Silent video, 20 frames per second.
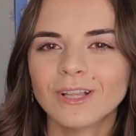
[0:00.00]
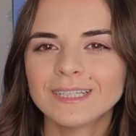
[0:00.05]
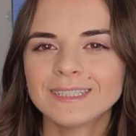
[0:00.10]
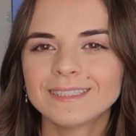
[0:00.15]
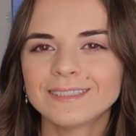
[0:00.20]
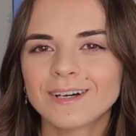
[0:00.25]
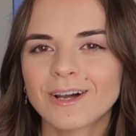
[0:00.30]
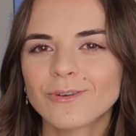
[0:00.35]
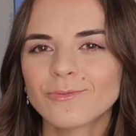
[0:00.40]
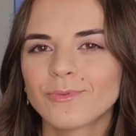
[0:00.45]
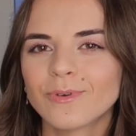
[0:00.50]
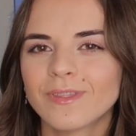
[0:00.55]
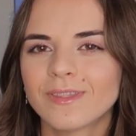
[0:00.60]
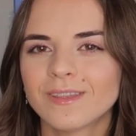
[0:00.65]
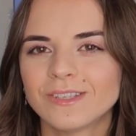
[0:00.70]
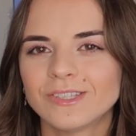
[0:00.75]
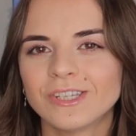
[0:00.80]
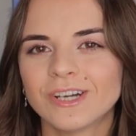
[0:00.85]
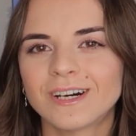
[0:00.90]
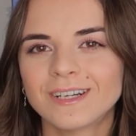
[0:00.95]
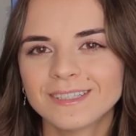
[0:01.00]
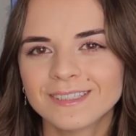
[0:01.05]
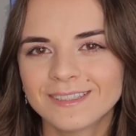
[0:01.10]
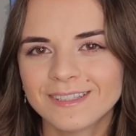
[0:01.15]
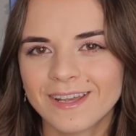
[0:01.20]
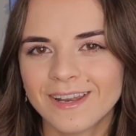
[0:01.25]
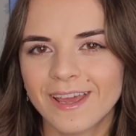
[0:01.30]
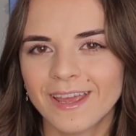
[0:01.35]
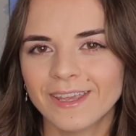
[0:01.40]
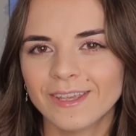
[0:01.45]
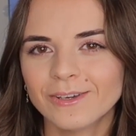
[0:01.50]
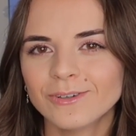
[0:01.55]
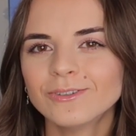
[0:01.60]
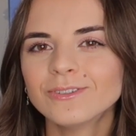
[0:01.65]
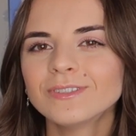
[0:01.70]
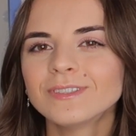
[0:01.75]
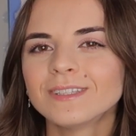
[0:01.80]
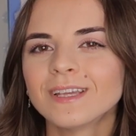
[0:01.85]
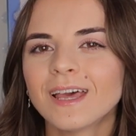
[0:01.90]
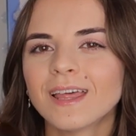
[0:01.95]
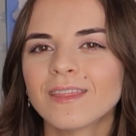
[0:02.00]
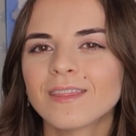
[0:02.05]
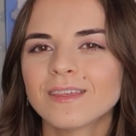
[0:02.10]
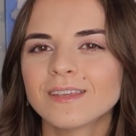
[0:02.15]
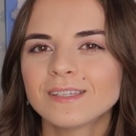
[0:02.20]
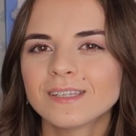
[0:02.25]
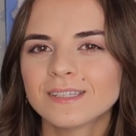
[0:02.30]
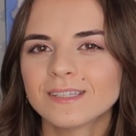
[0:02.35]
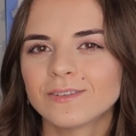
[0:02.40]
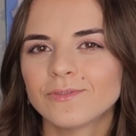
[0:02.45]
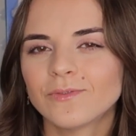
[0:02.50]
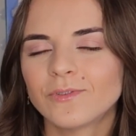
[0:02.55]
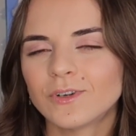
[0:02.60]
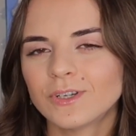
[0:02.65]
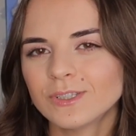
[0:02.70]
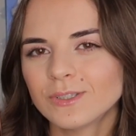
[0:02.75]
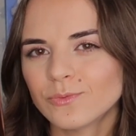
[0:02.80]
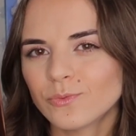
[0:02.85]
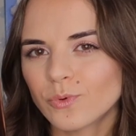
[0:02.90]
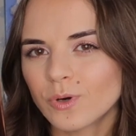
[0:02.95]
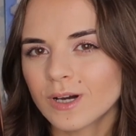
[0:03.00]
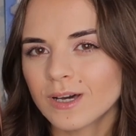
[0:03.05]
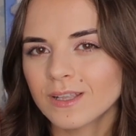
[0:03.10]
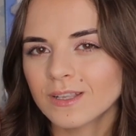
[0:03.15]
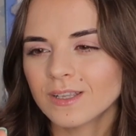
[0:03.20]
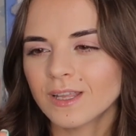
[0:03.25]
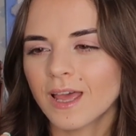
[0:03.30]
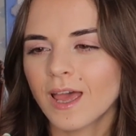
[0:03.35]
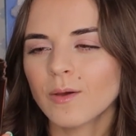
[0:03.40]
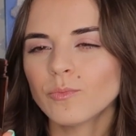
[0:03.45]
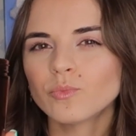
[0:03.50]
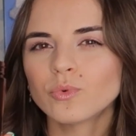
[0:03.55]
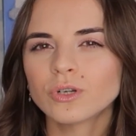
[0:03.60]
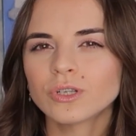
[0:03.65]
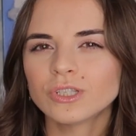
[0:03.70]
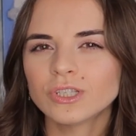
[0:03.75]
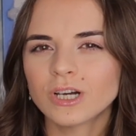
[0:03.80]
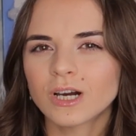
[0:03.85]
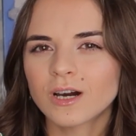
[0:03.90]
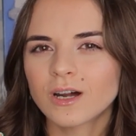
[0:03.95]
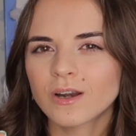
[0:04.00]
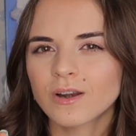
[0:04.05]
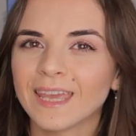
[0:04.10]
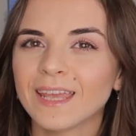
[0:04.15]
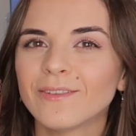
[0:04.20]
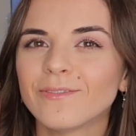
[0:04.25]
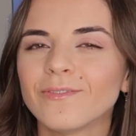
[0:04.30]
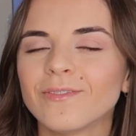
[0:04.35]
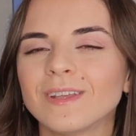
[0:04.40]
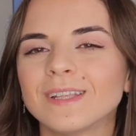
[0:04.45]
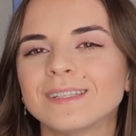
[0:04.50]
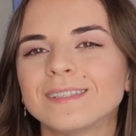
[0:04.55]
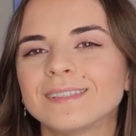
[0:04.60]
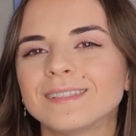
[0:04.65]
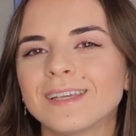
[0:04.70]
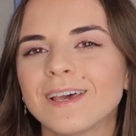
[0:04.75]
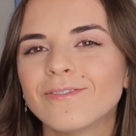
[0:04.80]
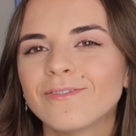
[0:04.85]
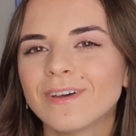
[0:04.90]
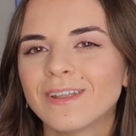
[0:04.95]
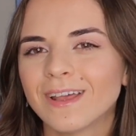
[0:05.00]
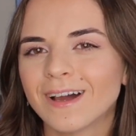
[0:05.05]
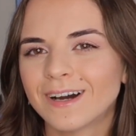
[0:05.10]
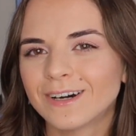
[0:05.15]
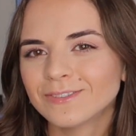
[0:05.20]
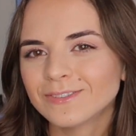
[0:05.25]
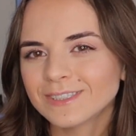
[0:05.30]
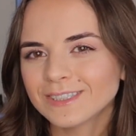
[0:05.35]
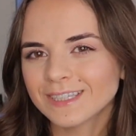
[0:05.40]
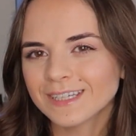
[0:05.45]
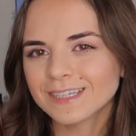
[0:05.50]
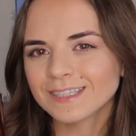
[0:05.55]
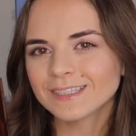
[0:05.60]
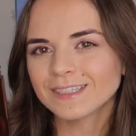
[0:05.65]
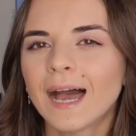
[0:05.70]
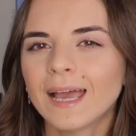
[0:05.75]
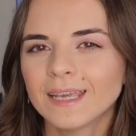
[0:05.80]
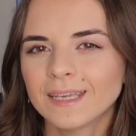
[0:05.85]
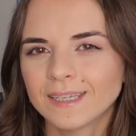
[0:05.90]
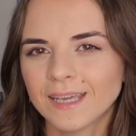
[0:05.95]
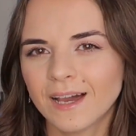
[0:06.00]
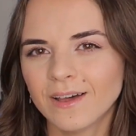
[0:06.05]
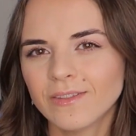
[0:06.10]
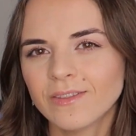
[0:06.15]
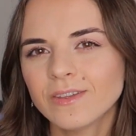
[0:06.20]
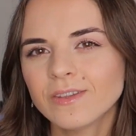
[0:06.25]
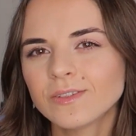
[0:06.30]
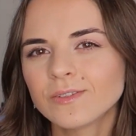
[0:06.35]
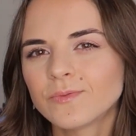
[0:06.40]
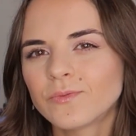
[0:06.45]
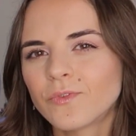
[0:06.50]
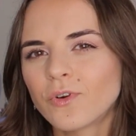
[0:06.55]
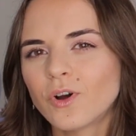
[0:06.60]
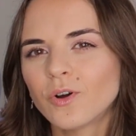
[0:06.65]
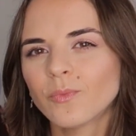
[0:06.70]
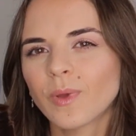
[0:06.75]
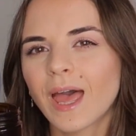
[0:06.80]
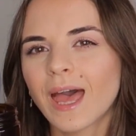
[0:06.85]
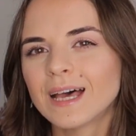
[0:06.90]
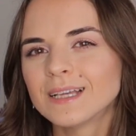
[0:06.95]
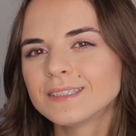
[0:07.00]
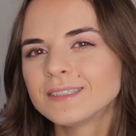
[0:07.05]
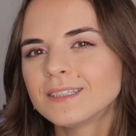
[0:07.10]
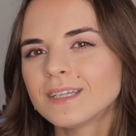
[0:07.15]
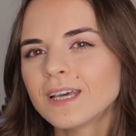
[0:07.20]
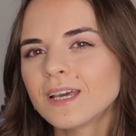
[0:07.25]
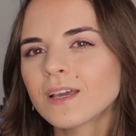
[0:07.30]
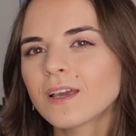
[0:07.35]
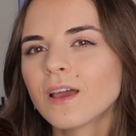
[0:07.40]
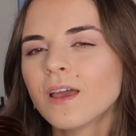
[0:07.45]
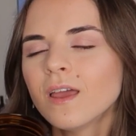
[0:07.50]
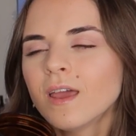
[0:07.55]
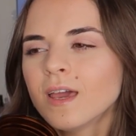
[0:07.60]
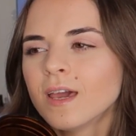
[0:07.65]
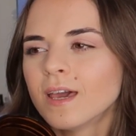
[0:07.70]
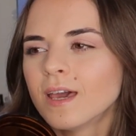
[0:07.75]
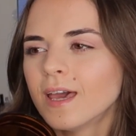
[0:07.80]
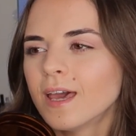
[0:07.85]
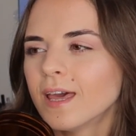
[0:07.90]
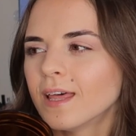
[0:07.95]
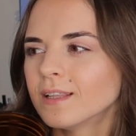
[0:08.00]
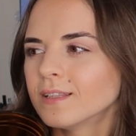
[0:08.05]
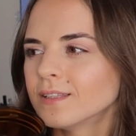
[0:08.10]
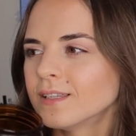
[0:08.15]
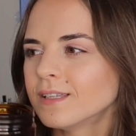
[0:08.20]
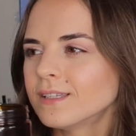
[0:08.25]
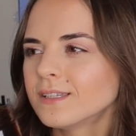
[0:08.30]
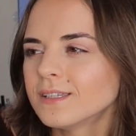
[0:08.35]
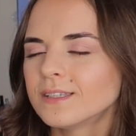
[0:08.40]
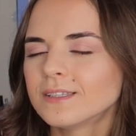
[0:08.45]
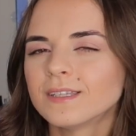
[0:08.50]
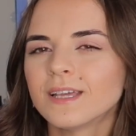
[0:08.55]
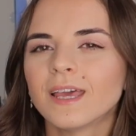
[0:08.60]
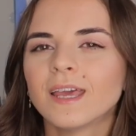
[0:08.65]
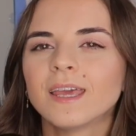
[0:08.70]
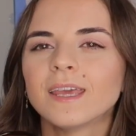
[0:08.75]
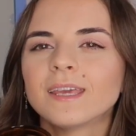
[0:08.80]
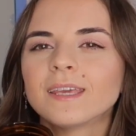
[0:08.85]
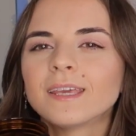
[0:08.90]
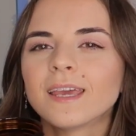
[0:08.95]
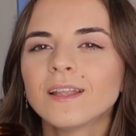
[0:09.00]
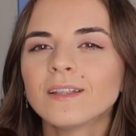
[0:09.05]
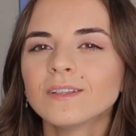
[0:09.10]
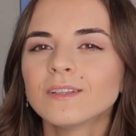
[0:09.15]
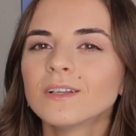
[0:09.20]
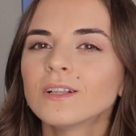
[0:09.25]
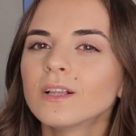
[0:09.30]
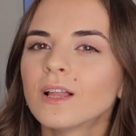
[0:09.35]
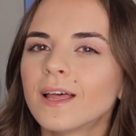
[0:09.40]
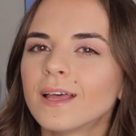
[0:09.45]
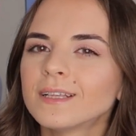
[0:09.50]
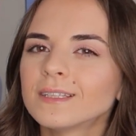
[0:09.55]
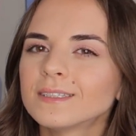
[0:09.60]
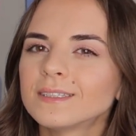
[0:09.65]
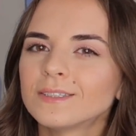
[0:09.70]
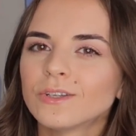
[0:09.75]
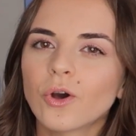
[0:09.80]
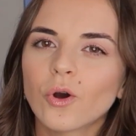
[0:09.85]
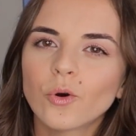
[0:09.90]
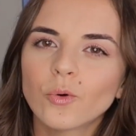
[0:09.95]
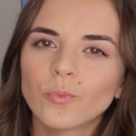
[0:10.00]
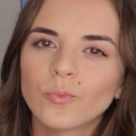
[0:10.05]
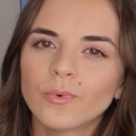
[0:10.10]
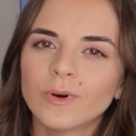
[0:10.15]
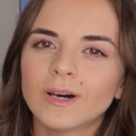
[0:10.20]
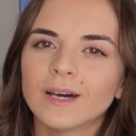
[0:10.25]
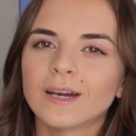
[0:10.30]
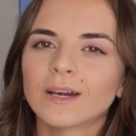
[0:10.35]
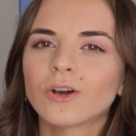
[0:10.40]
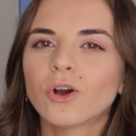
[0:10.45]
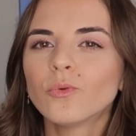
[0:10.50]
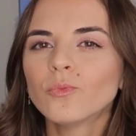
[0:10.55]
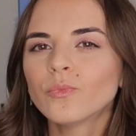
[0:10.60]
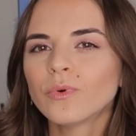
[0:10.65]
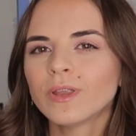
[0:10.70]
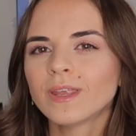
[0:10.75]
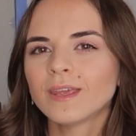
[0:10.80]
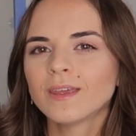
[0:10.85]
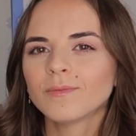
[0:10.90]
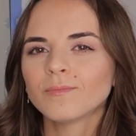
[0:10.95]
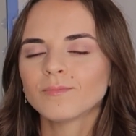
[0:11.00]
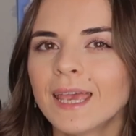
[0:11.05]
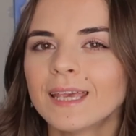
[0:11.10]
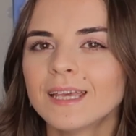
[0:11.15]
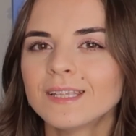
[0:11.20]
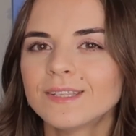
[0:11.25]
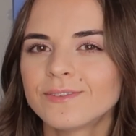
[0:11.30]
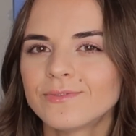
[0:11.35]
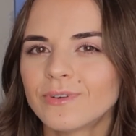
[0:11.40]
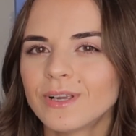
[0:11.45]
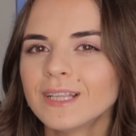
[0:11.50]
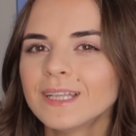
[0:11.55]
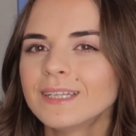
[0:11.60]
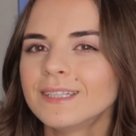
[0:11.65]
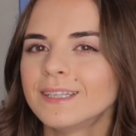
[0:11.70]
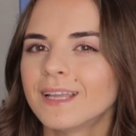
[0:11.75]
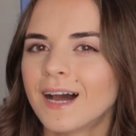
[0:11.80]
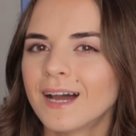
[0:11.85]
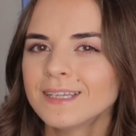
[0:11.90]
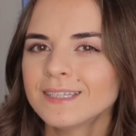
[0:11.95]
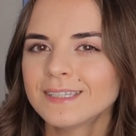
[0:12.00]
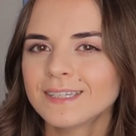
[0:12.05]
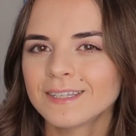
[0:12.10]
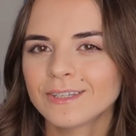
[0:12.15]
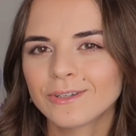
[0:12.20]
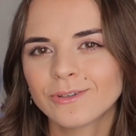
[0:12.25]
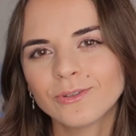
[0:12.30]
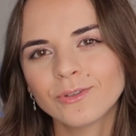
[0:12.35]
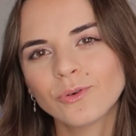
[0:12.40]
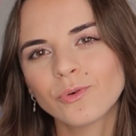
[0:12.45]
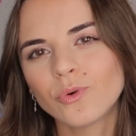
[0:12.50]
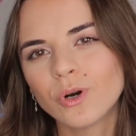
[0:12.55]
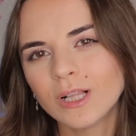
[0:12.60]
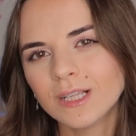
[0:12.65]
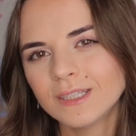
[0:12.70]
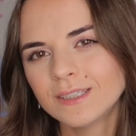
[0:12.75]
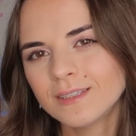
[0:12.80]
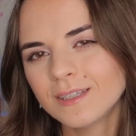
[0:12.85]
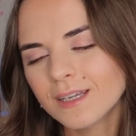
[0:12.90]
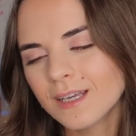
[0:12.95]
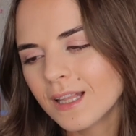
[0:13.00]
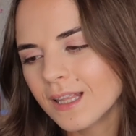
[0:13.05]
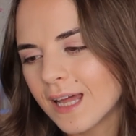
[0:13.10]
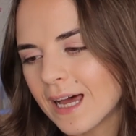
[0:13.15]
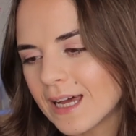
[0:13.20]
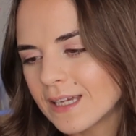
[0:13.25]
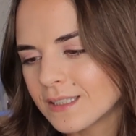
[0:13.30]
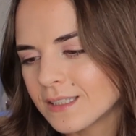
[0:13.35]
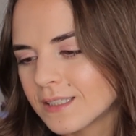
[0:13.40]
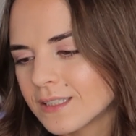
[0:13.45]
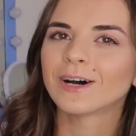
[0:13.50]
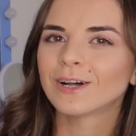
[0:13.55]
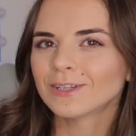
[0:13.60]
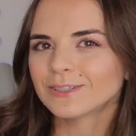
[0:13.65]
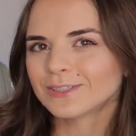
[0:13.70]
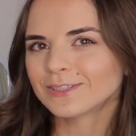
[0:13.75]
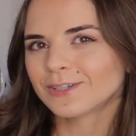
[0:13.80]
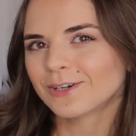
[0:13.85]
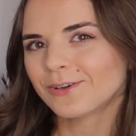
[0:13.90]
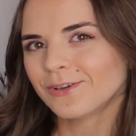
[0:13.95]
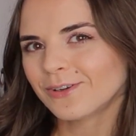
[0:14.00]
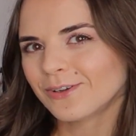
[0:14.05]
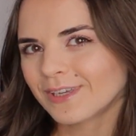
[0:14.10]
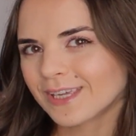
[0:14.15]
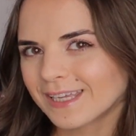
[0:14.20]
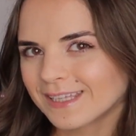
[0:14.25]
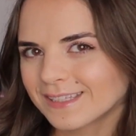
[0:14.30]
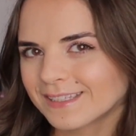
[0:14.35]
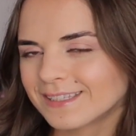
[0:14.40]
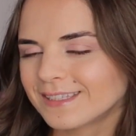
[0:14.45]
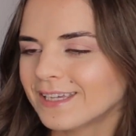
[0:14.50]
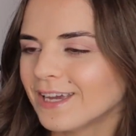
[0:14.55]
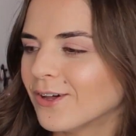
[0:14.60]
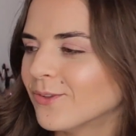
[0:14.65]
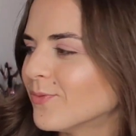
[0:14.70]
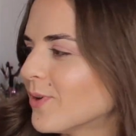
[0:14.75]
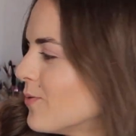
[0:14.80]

let's start with the jars that I use, and this is the first one, amber jar. It fits 7 ounces. I got this from Aztec, and this is a candle and soap company. It's really nice and good quality glass. Also, you can see on